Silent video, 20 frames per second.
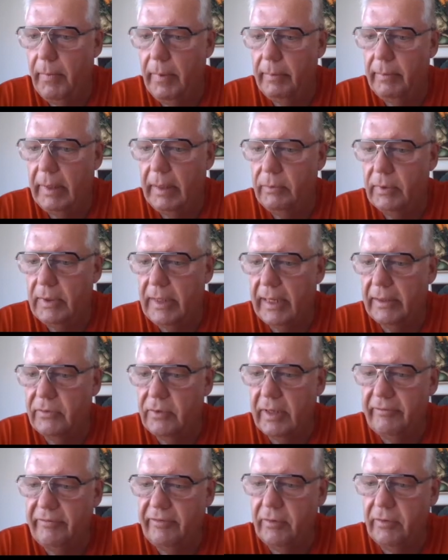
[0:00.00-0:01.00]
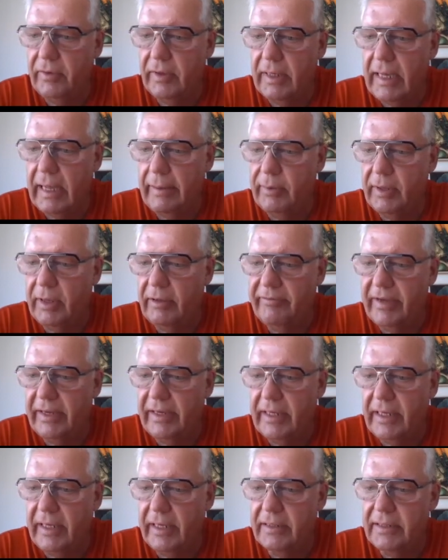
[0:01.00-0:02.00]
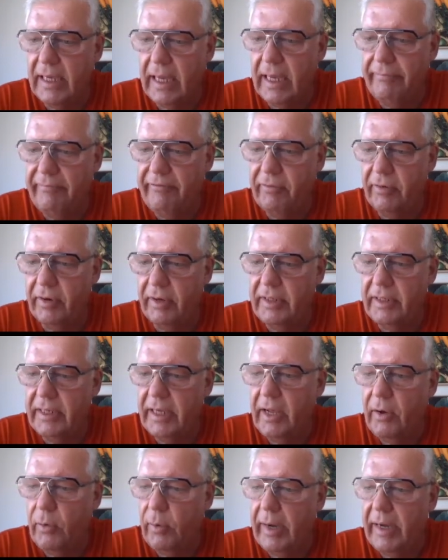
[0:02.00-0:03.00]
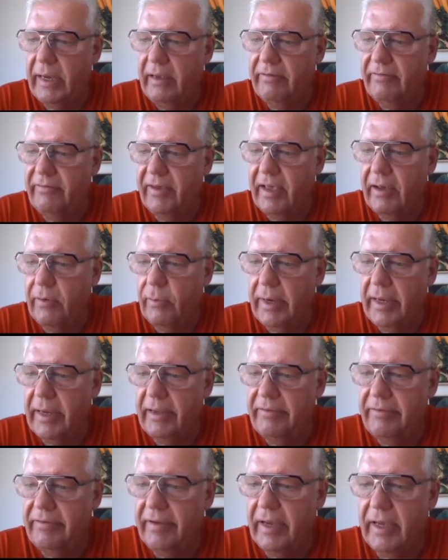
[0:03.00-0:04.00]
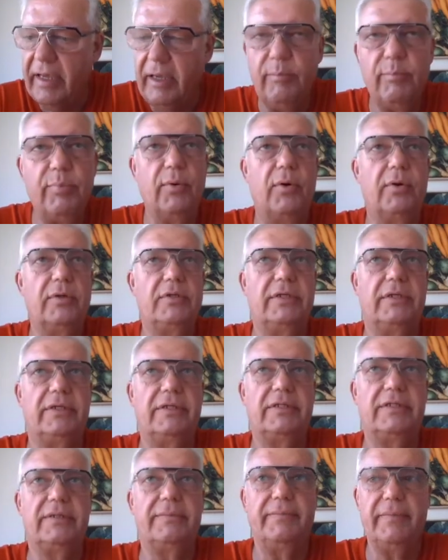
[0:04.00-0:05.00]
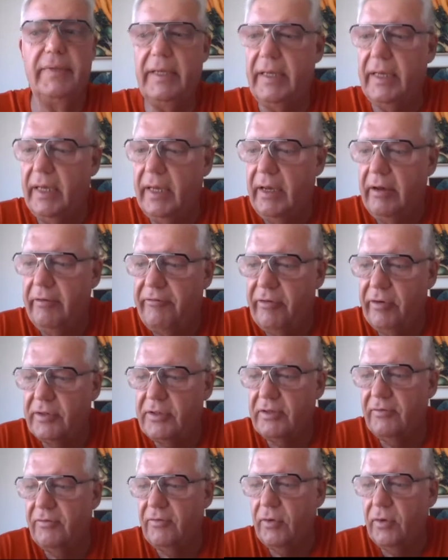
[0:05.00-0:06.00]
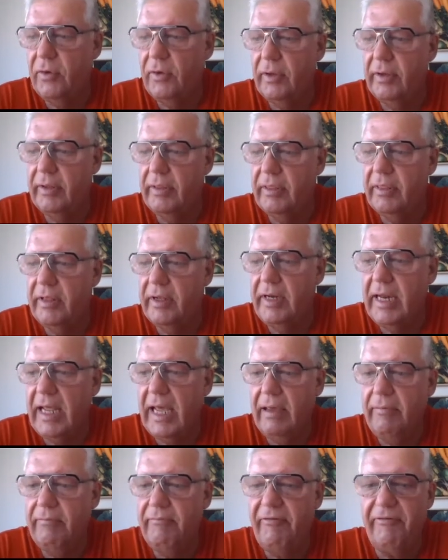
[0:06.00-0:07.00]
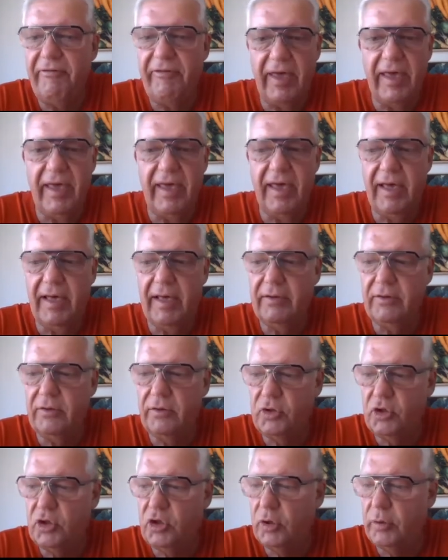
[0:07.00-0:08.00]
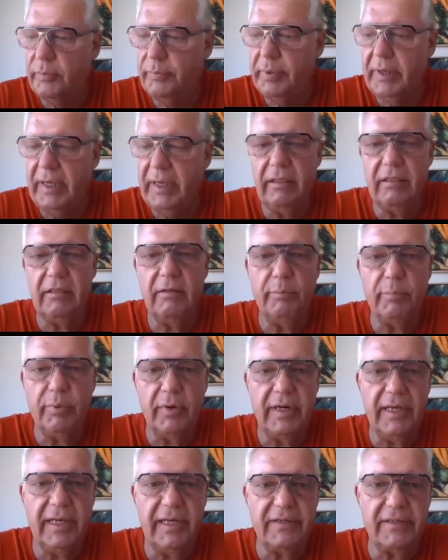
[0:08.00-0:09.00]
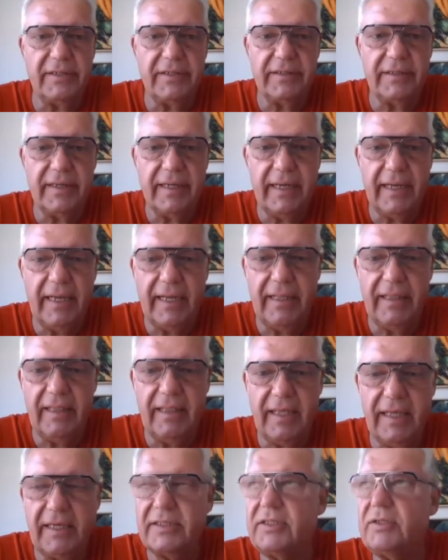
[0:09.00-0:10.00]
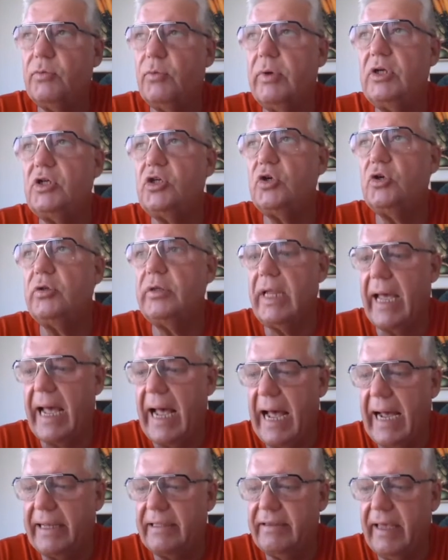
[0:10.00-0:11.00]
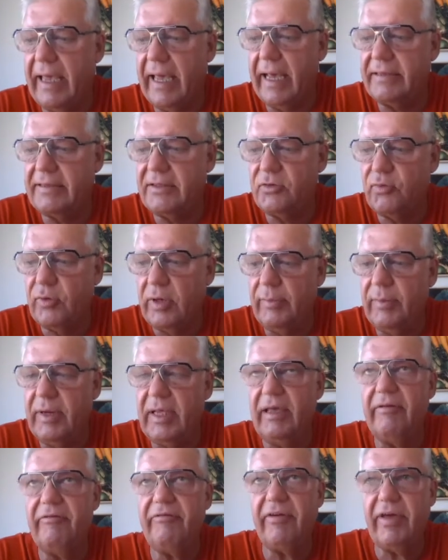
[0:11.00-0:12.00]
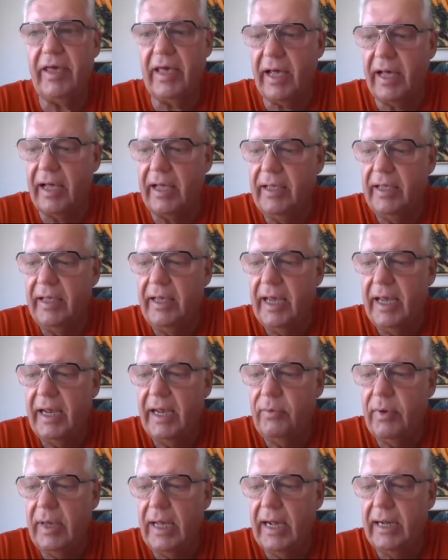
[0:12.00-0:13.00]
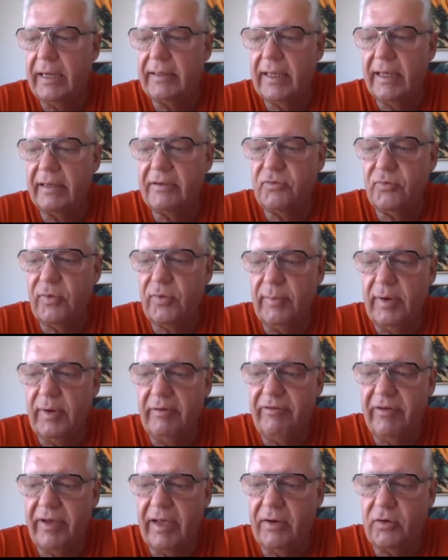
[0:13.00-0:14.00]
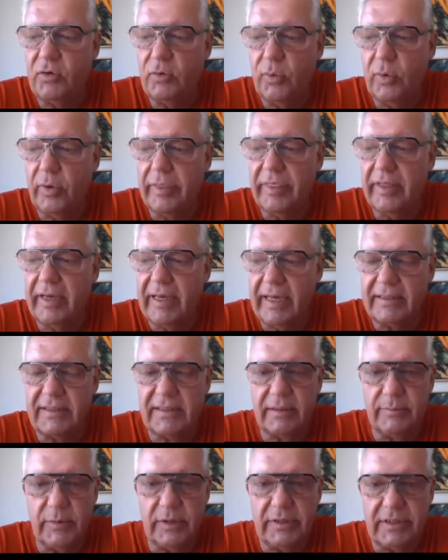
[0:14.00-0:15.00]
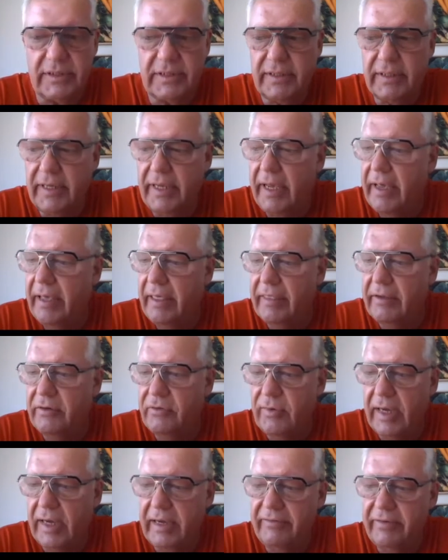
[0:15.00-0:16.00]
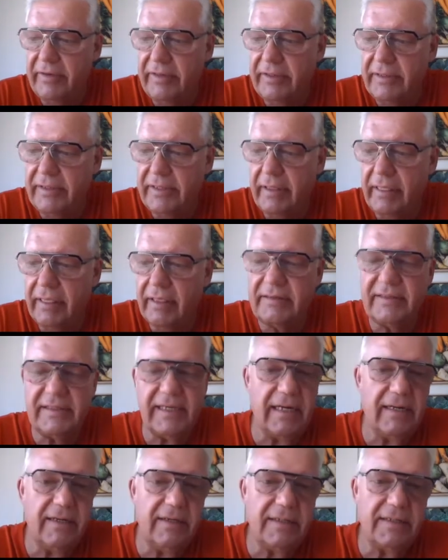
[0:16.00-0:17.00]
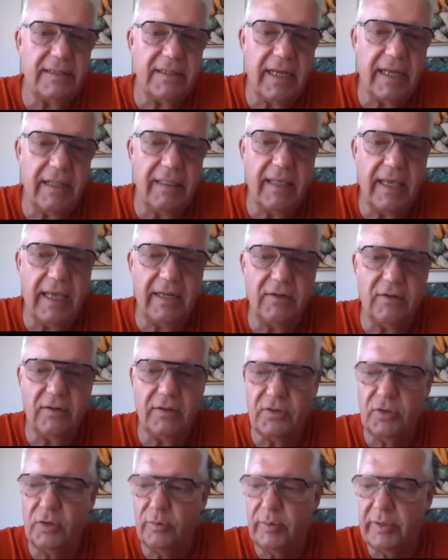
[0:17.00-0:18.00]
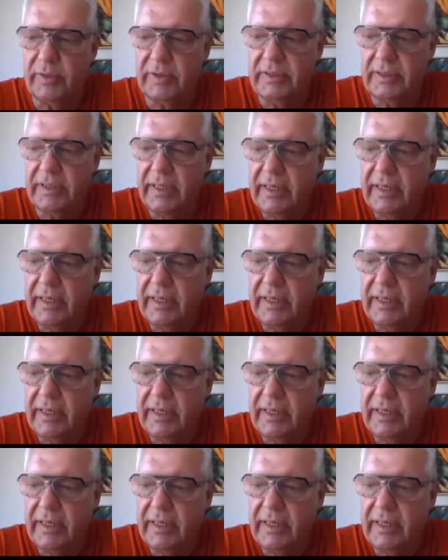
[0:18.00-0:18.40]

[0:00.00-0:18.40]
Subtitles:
I would like to give you a couple of ideas up front. Why is fair wear and tear important? First of all, the name fair should be the bullet in this. We should act extremely fair. And we act extremely fair towards the customers, the drivers, the sellers, and the end consumers.